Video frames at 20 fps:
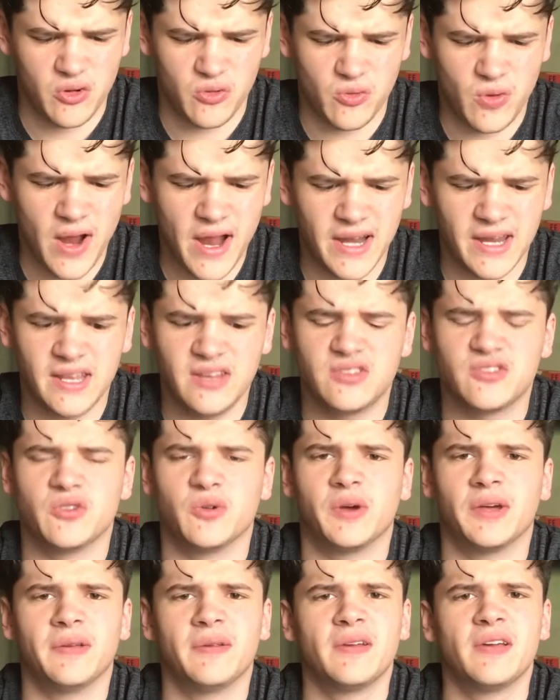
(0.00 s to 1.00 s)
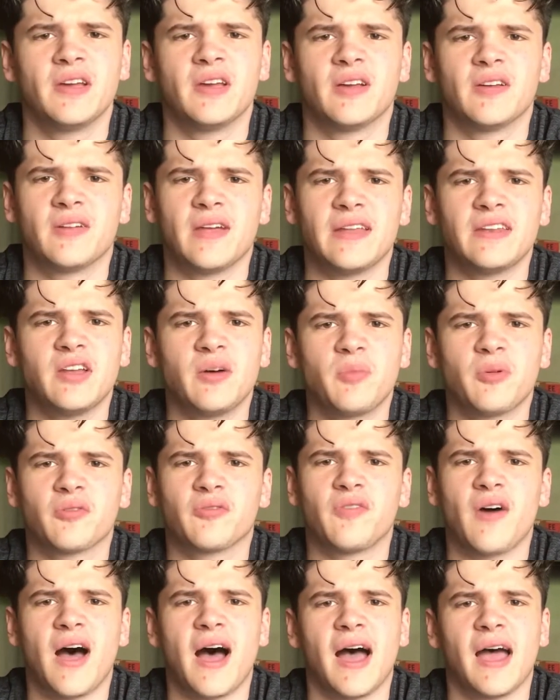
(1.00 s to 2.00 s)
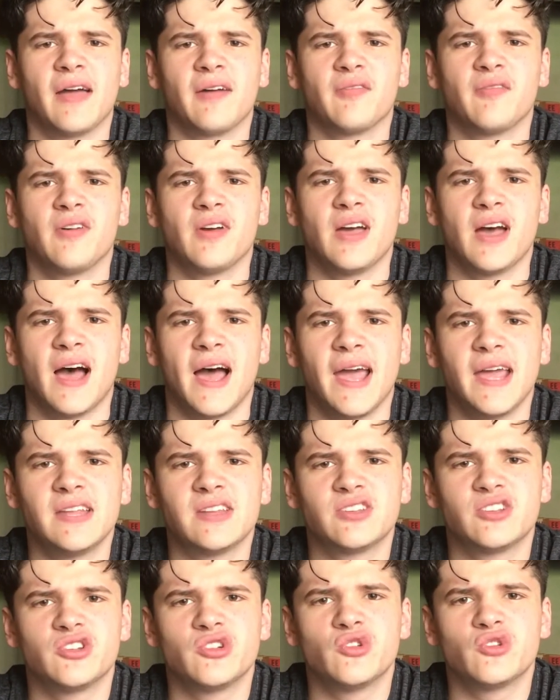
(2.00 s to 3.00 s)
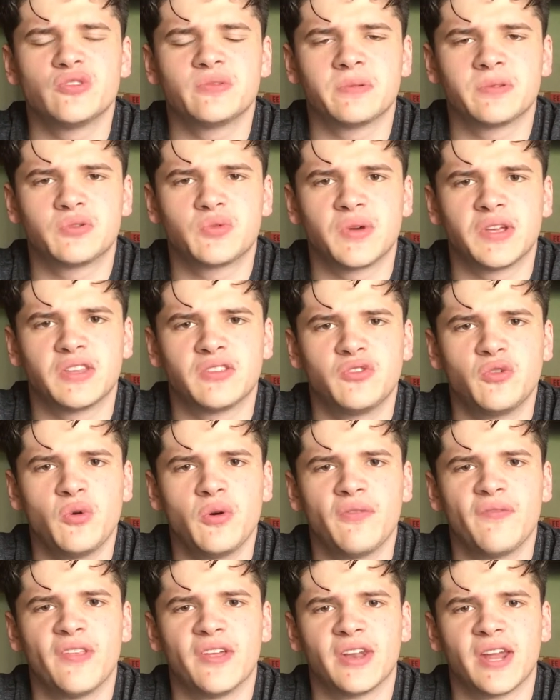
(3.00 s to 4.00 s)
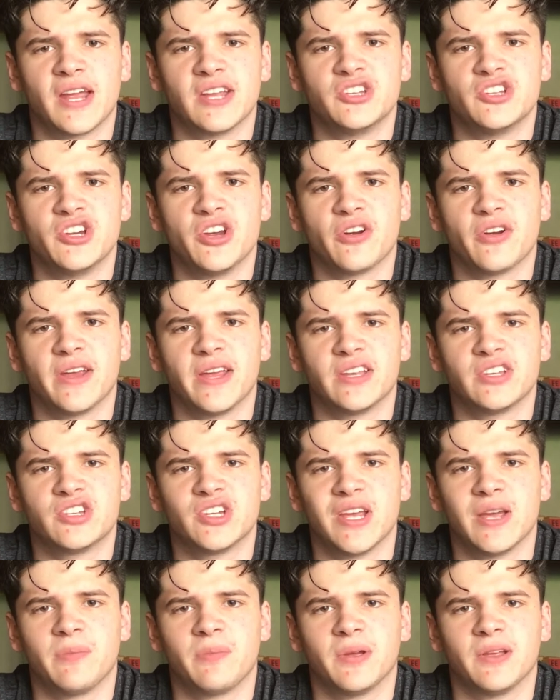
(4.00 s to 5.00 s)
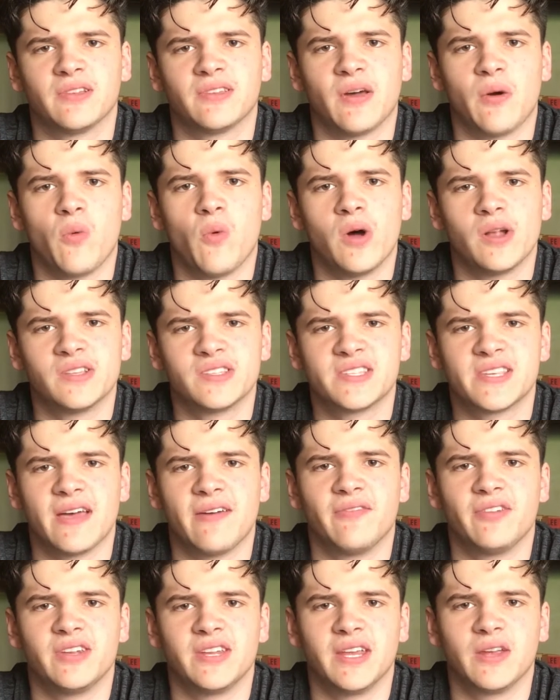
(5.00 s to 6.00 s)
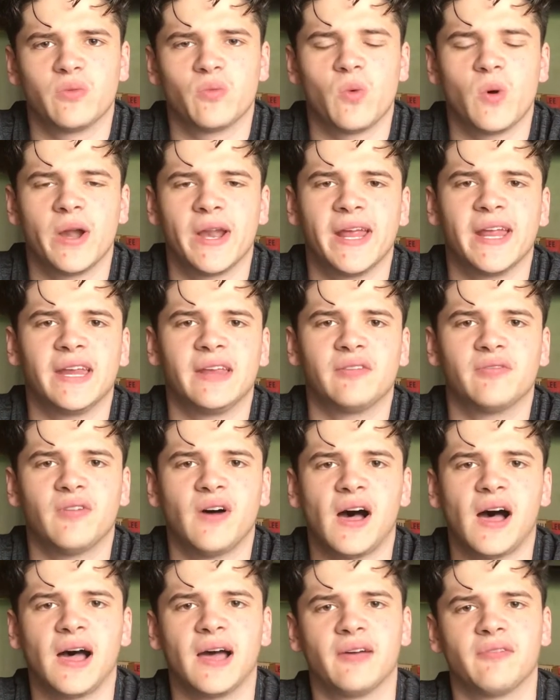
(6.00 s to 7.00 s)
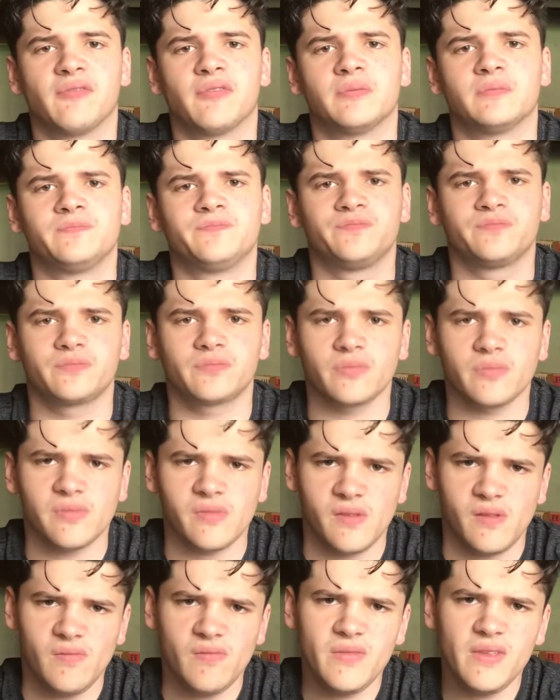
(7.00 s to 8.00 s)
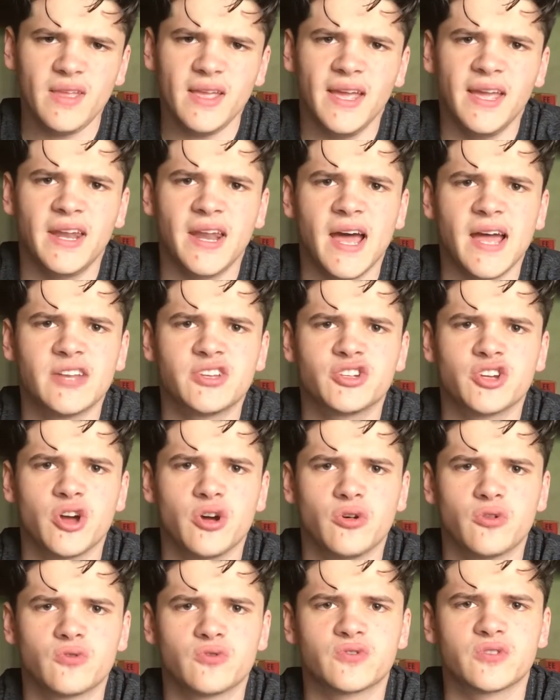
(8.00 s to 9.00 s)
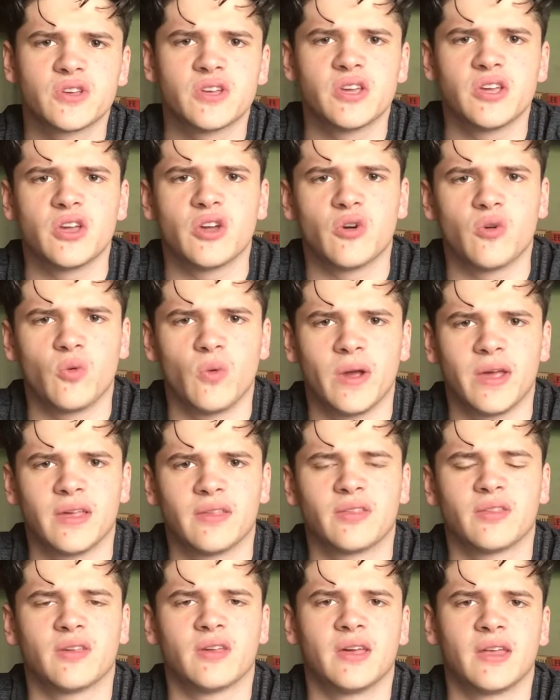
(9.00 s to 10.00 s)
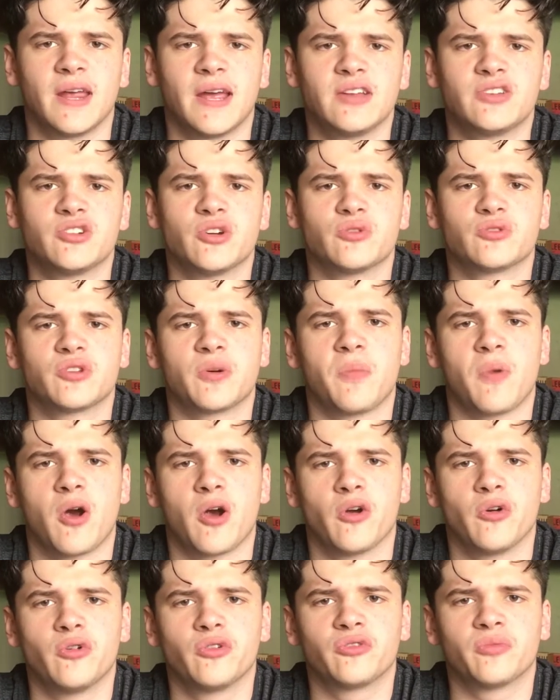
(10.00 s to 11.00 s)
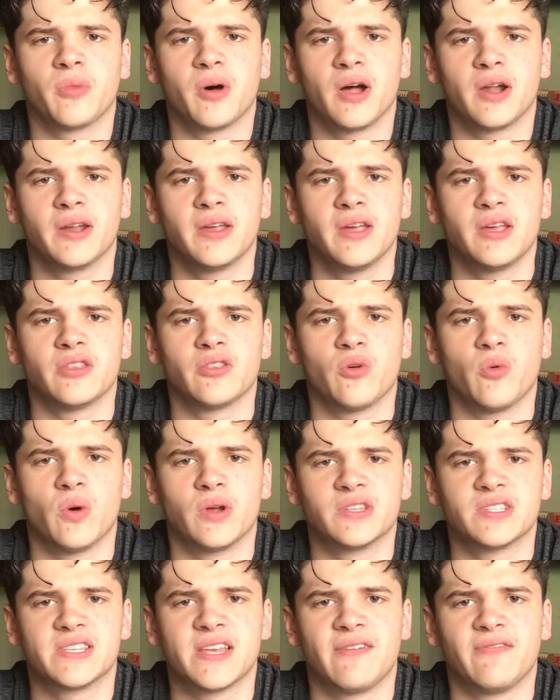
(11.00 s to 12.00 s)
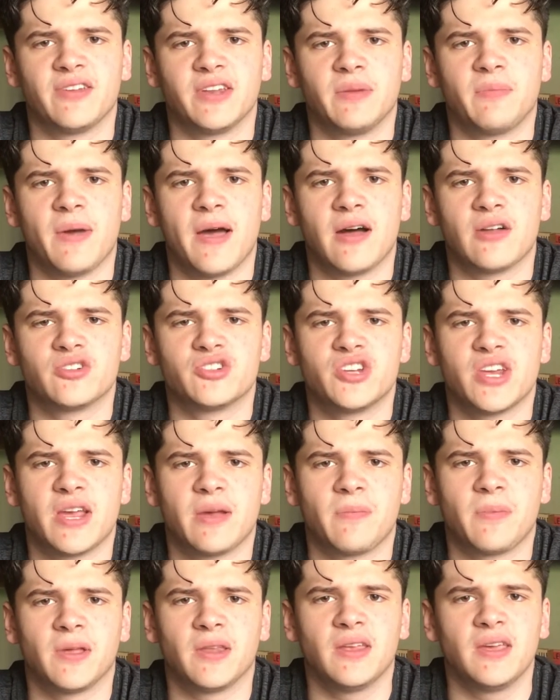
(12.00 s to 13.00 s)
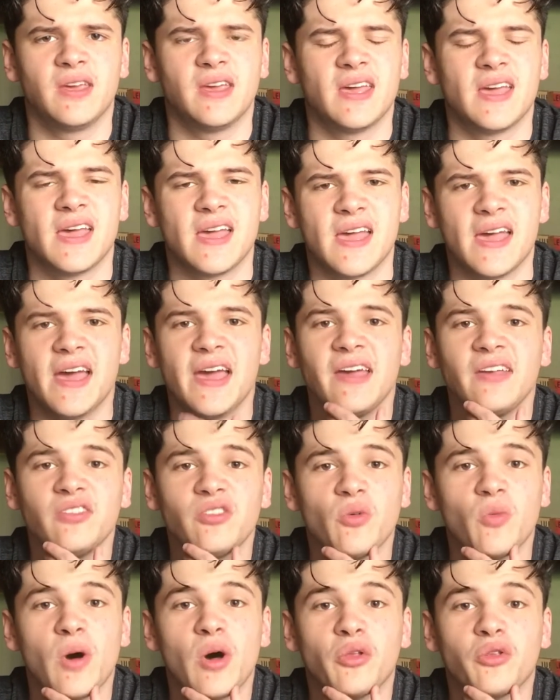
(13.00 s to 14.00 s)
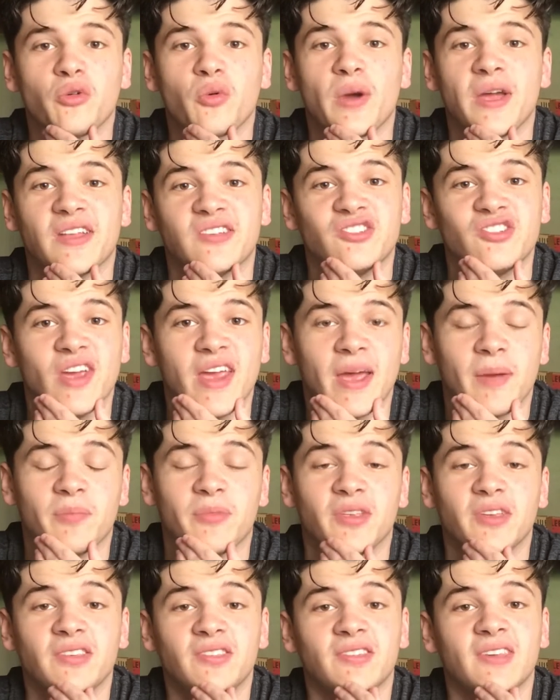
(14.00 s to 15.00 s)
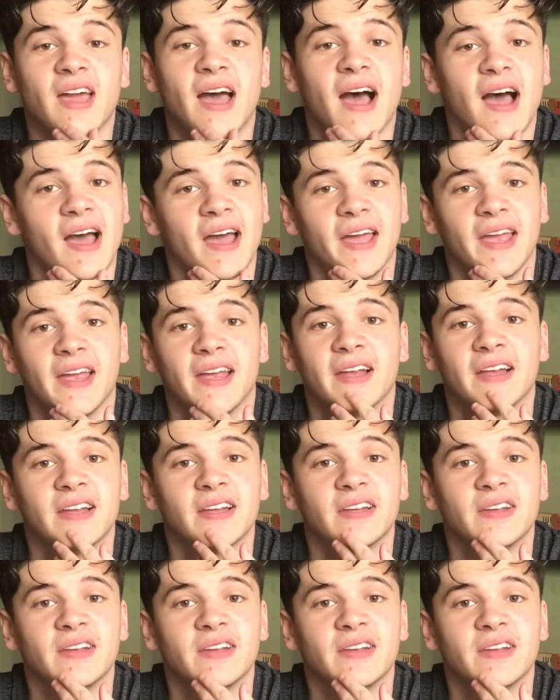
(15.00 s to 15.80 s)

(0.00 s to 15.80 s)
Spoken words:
right into it. At number 5, I had to choose between two of the Nigerian champions at 170 and 185. And I chose Kamaru Usman, the 170-pound champion. As the welterweight champ, this guy,